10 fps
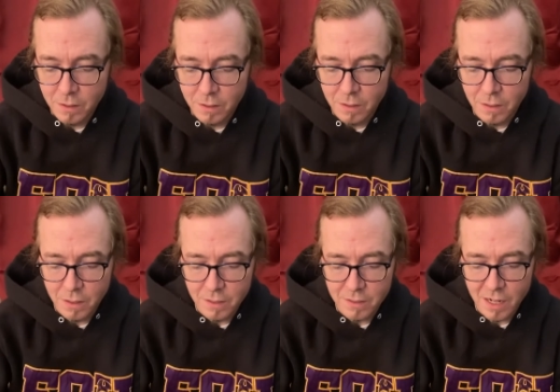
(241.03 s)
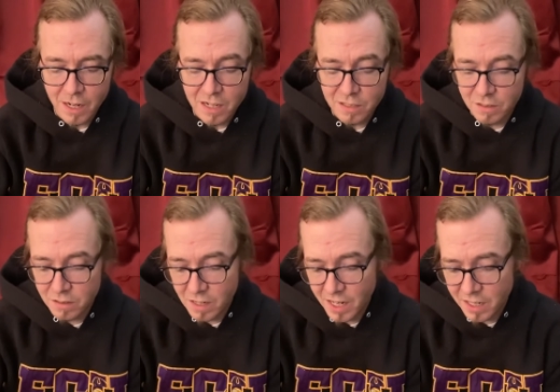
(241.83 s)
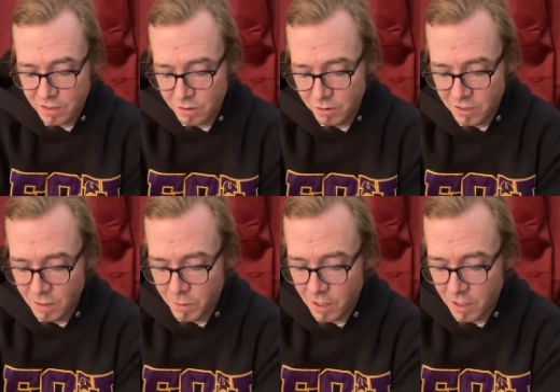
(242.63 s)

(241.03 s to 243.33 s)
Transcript: All right, so I got I'm ready. I got a screwy stomach.